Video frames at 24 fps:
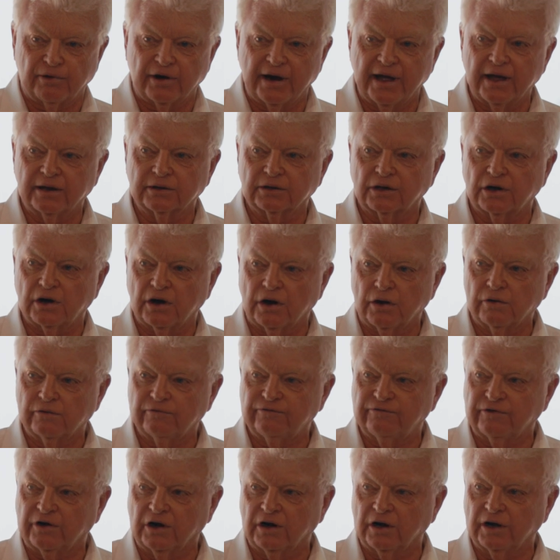brown
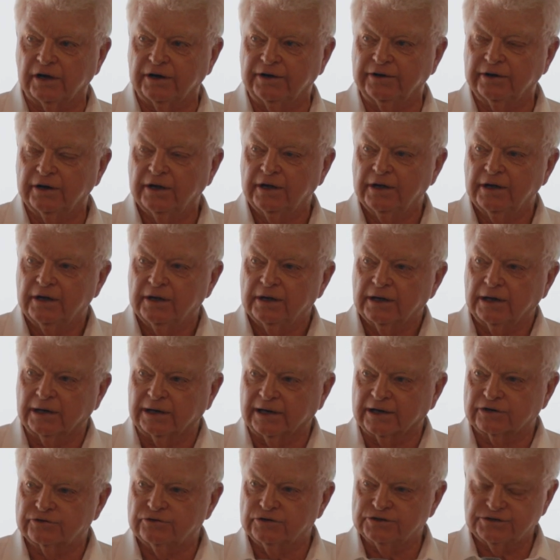coal-fired
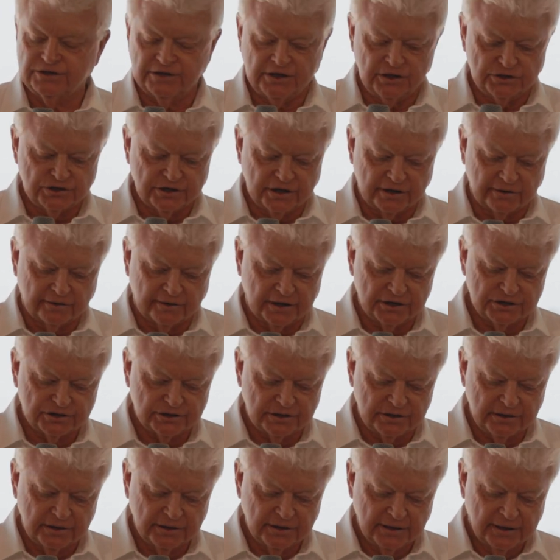electricity
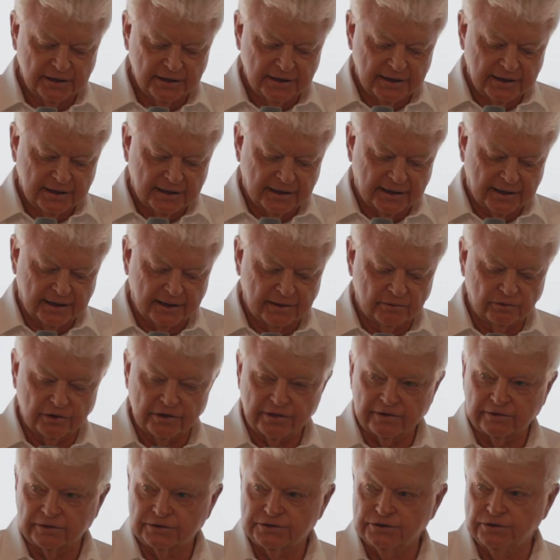generation, where
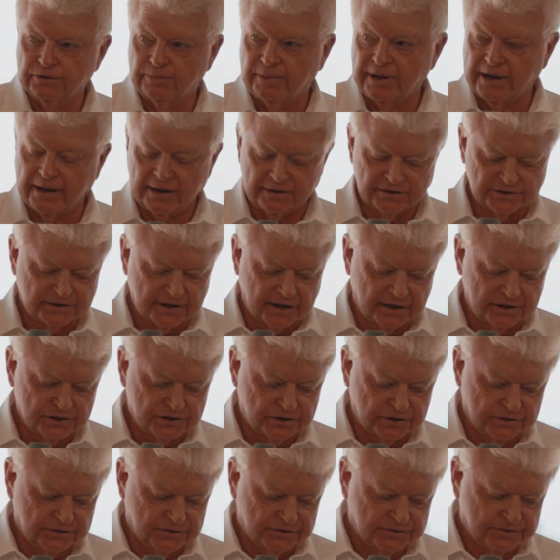there are 2 power
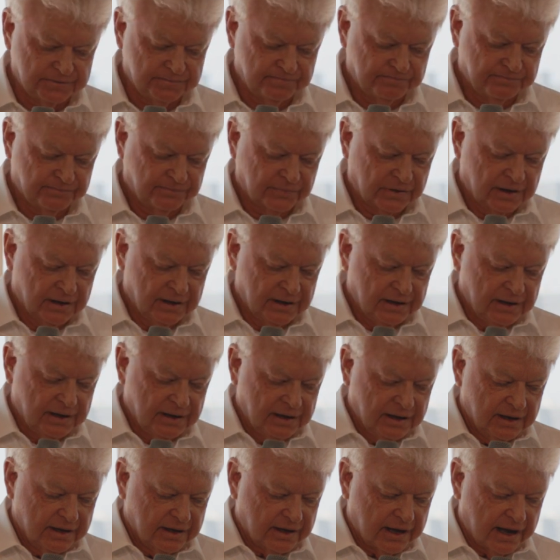stations.
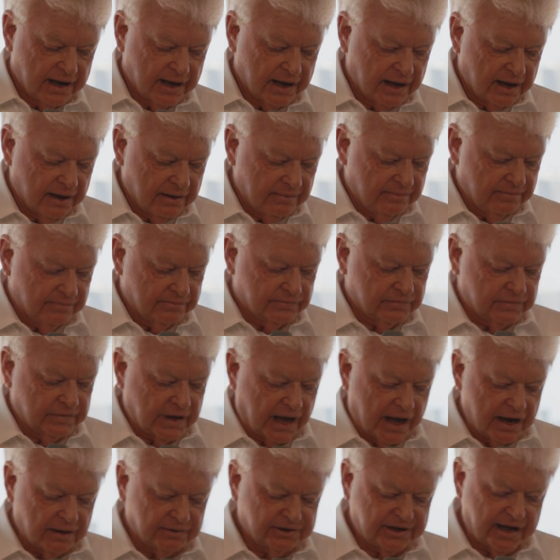
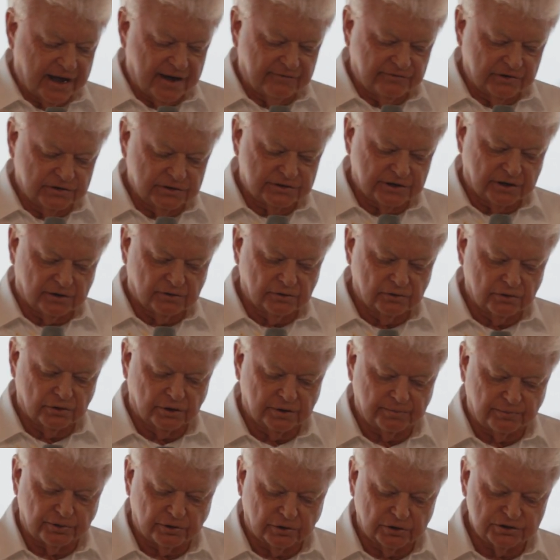Our Cavern
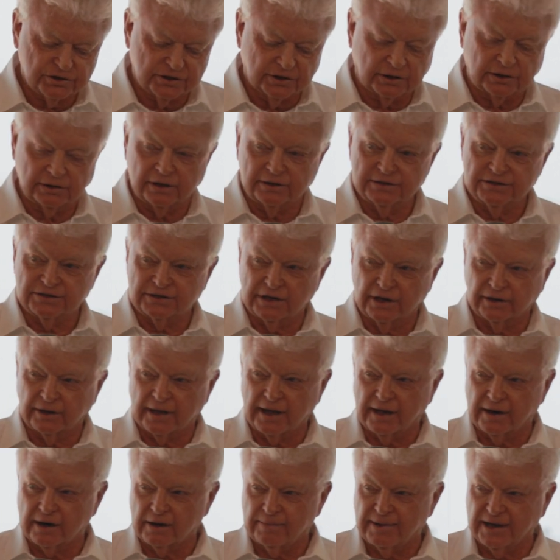Tolgoi project is
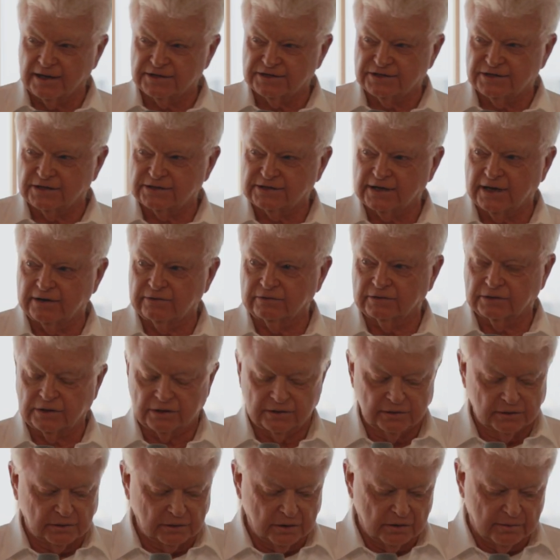located about 600
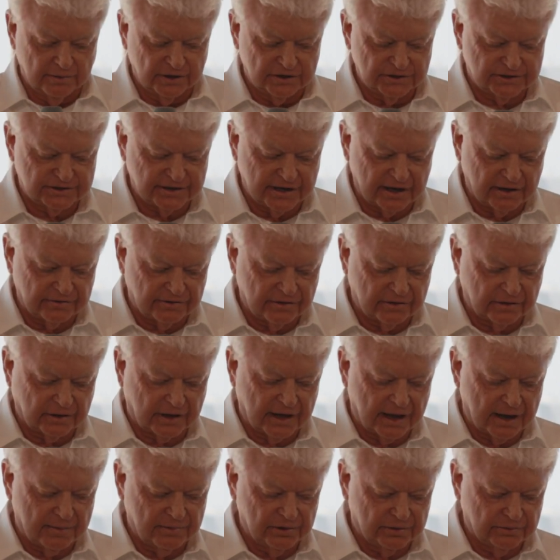kilometres south of the
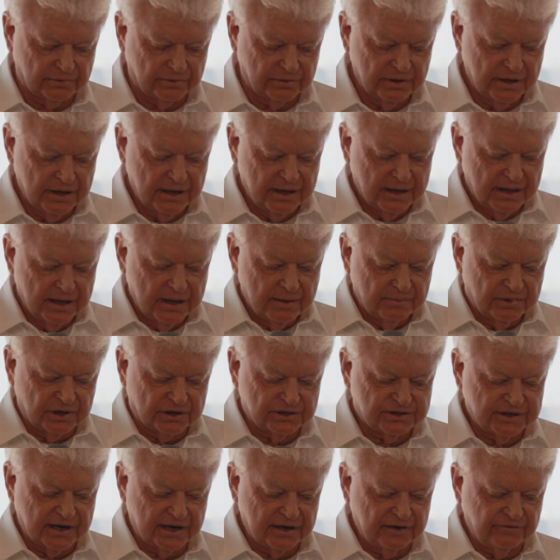capital, but
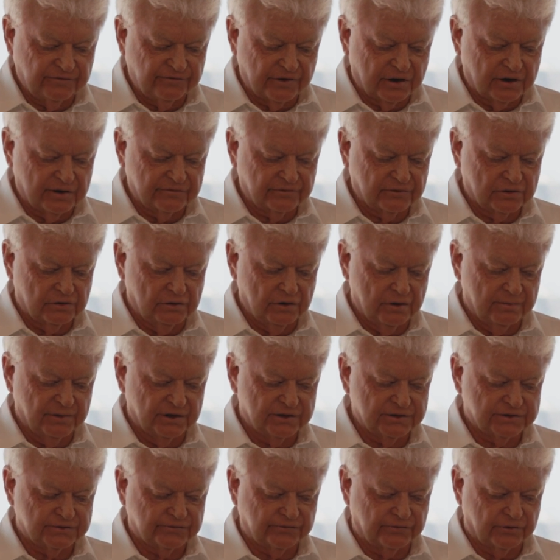it's only 5
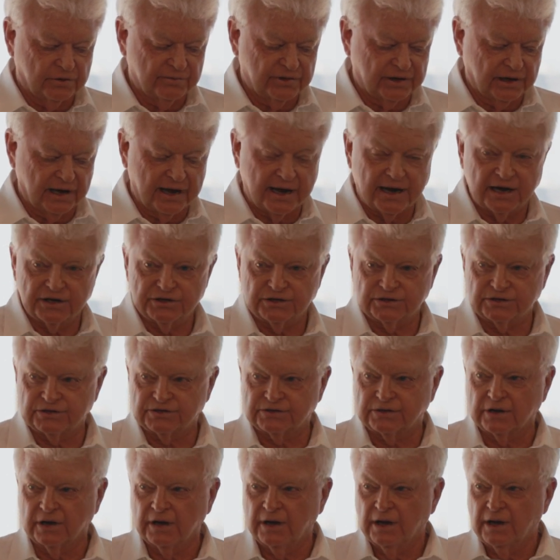kilometres from the
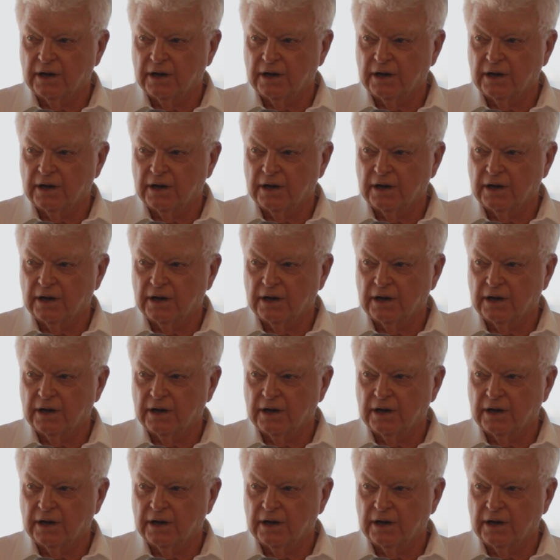largest